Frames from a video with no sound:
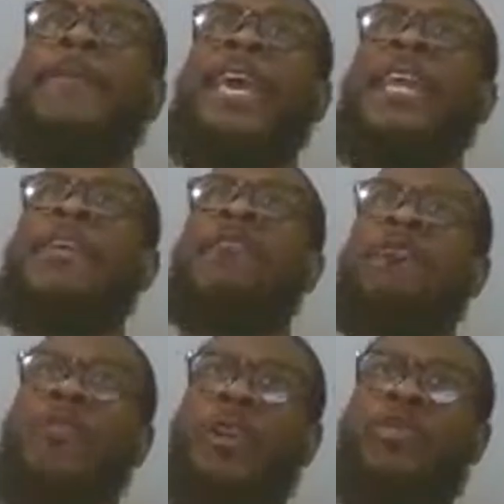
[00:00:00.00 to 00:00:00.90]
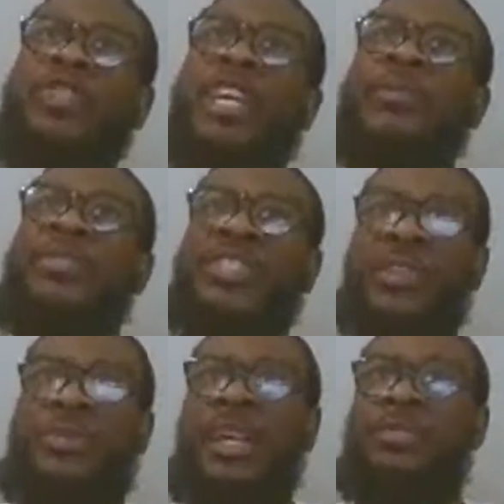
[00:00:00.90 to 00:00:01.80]
any real
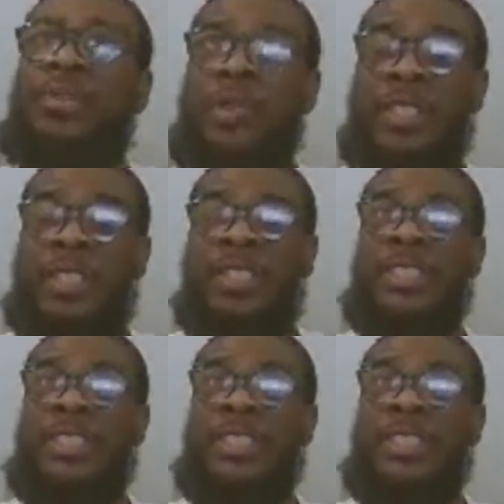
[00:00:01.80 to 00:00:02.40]
championship aspirations.